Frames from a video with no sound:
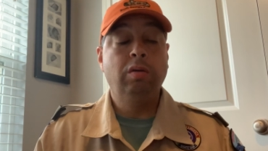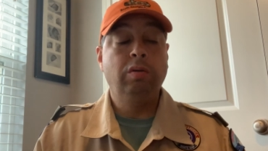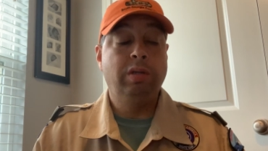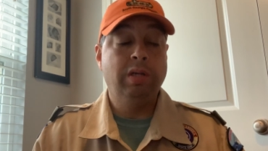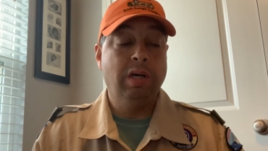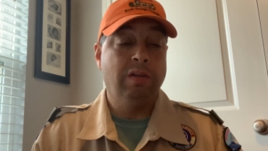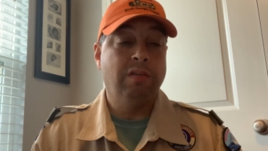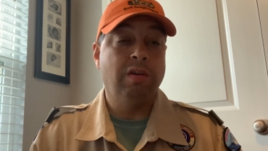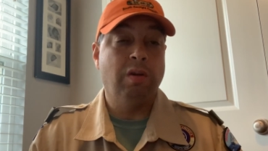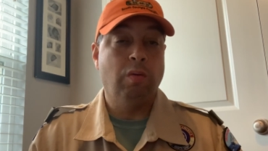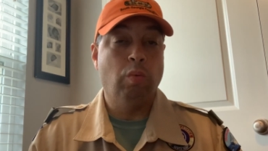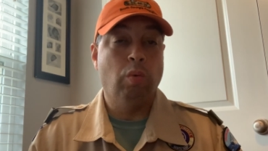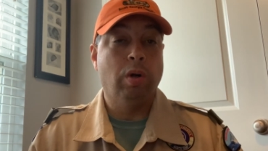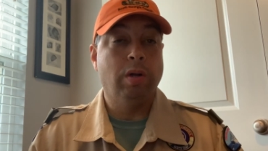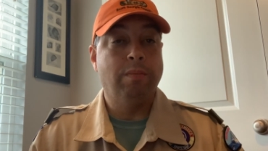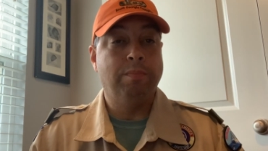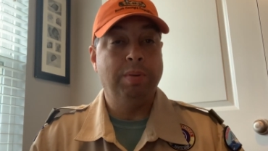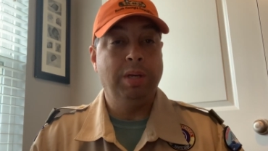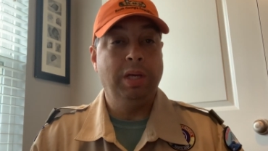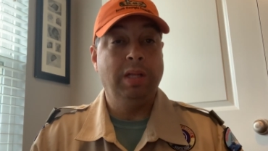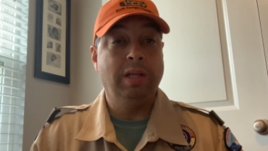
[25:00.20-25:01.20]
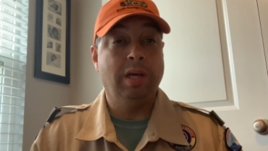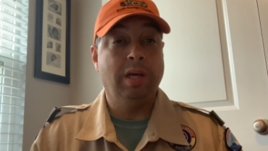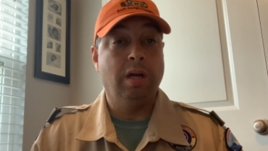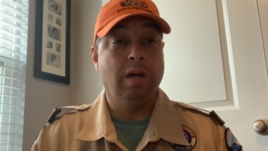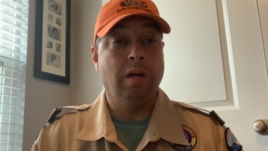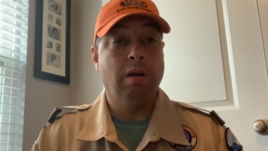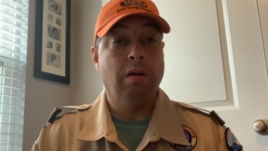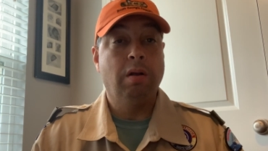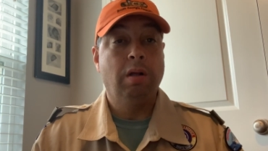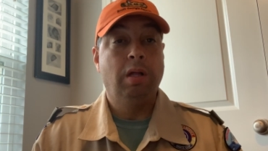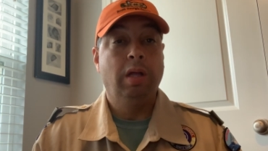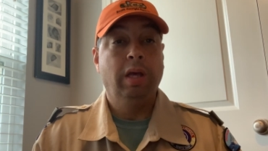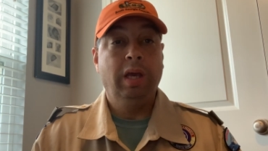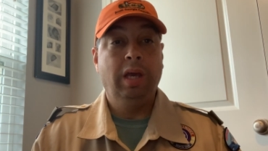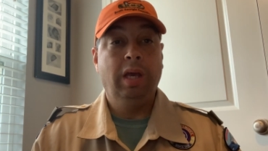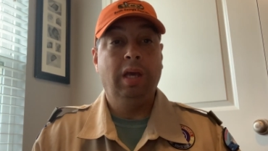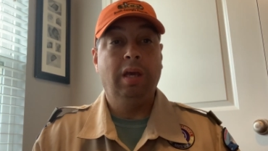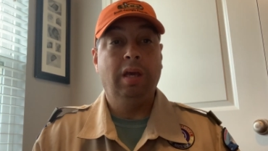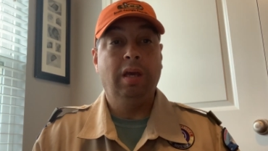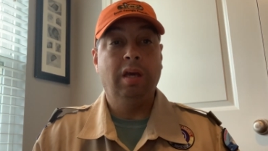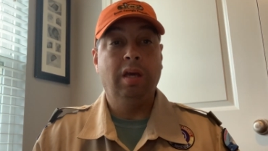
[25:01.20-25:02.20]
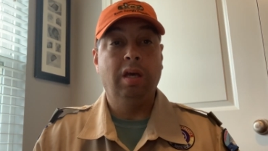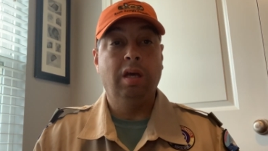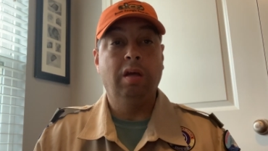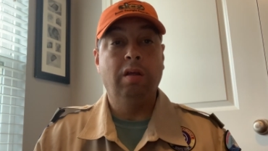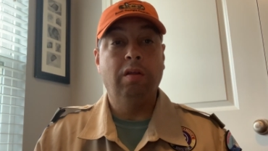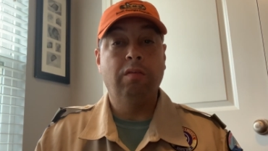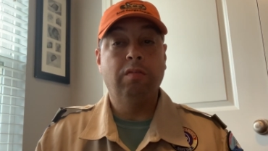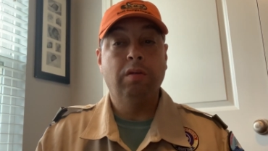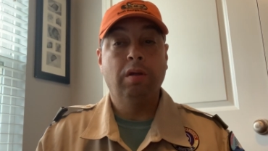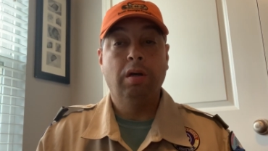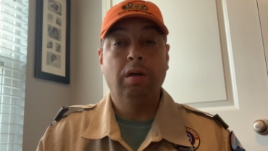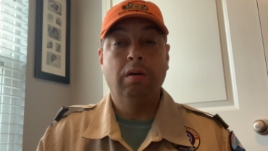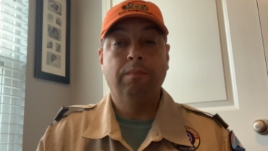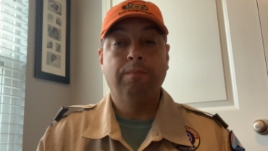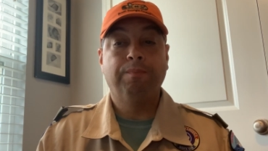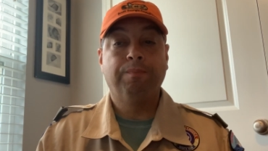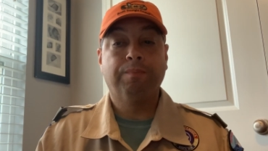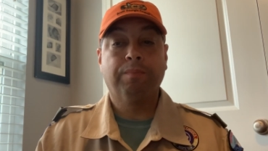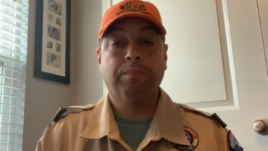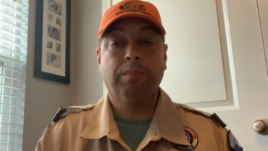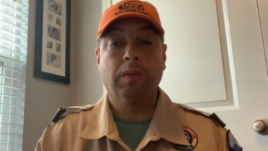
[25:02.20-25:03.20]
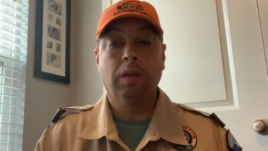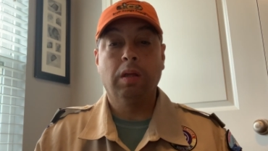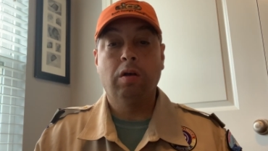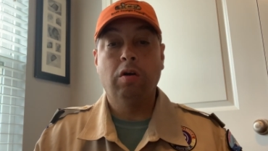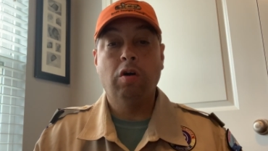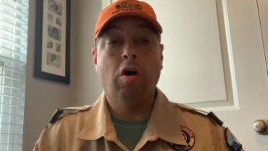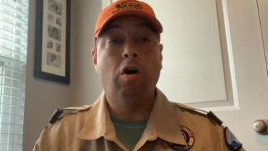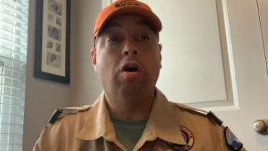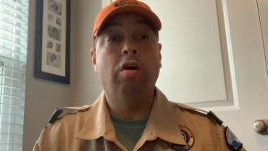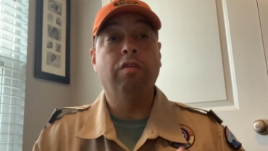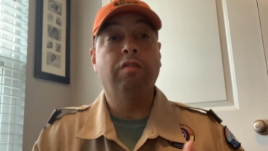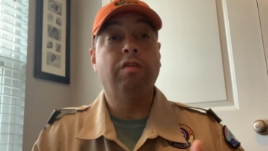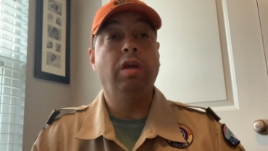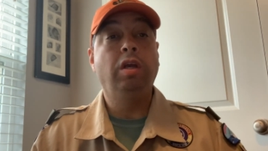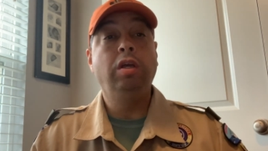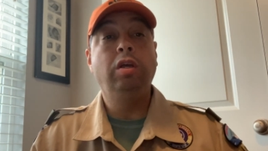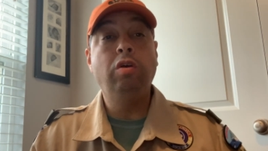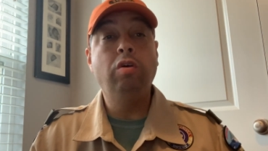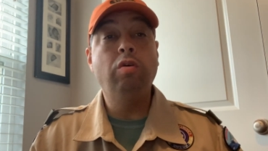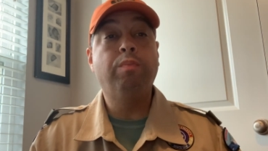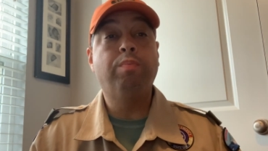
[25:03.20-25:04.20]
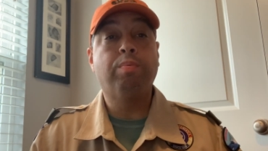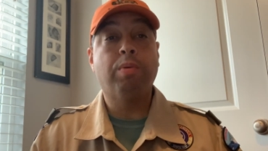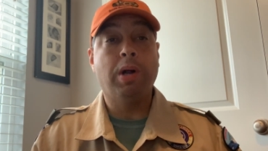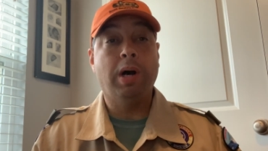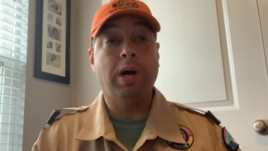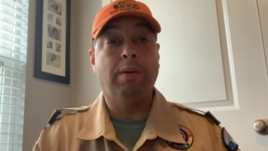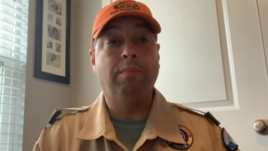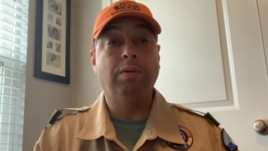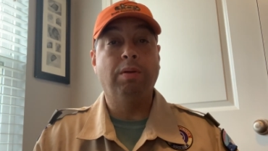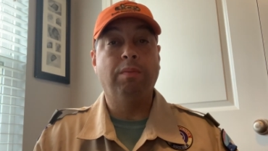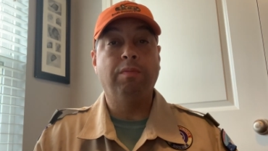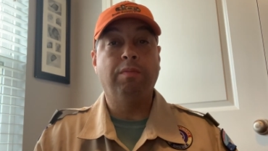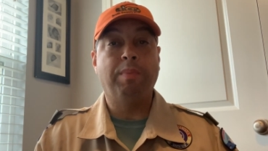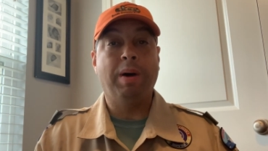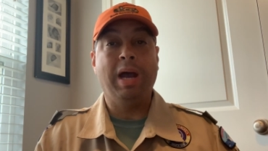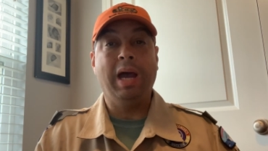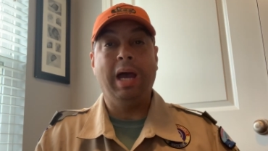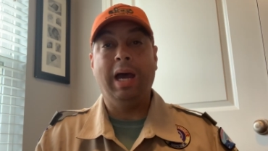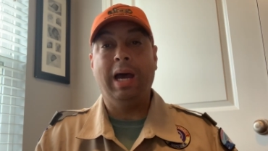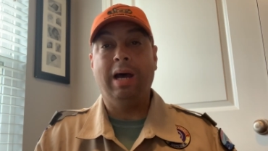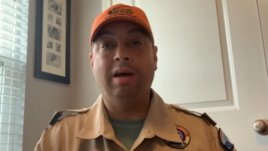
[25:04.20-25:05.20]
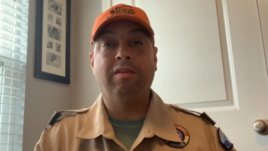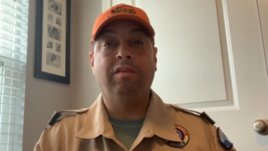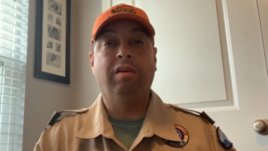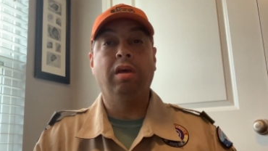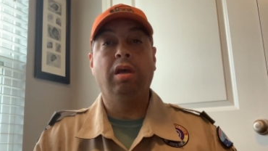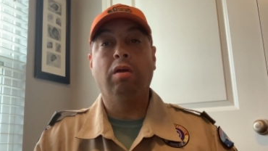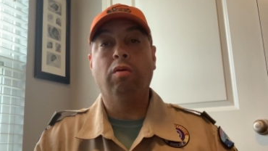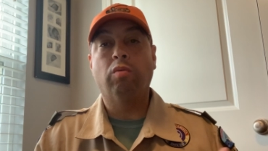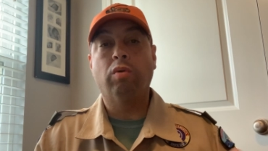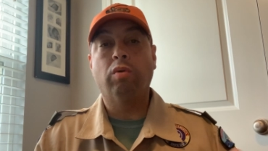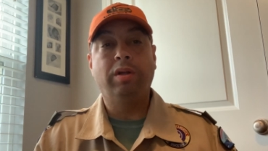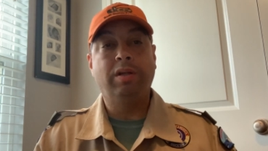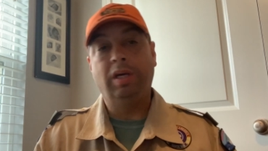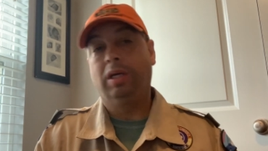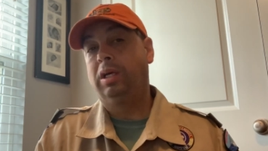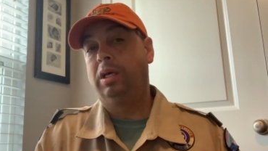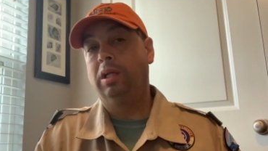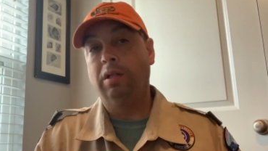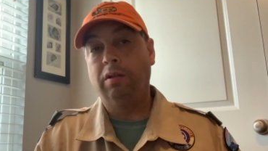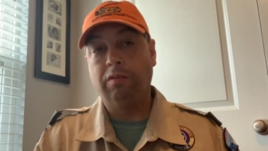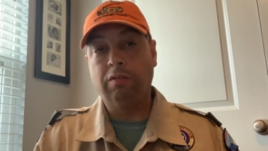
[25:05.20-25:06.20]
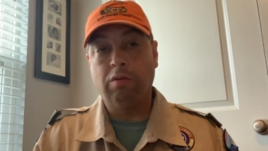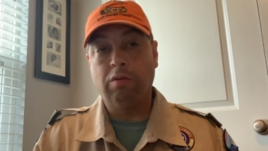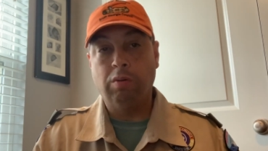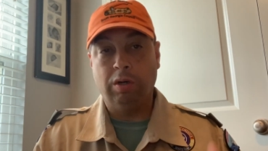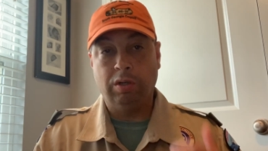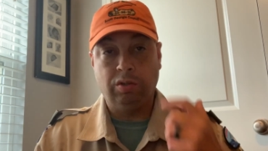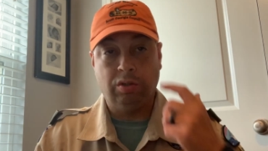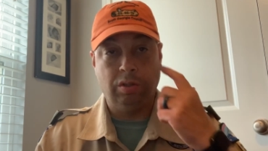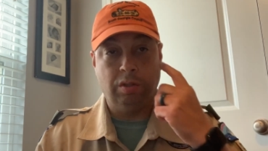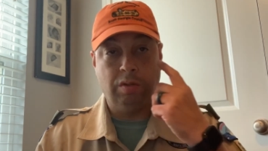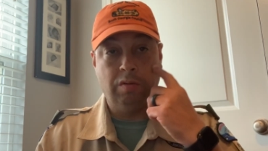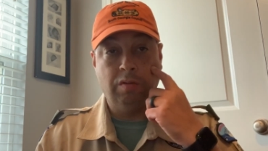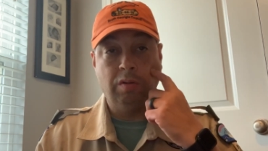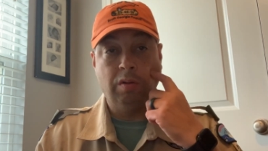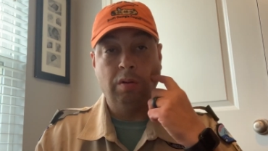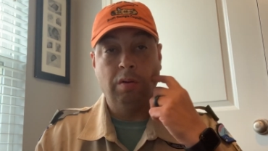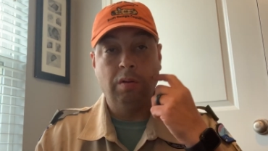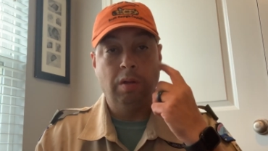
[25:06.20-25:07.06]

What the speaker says: doesn't want to be there is causing you problems by asking ridiculous questions?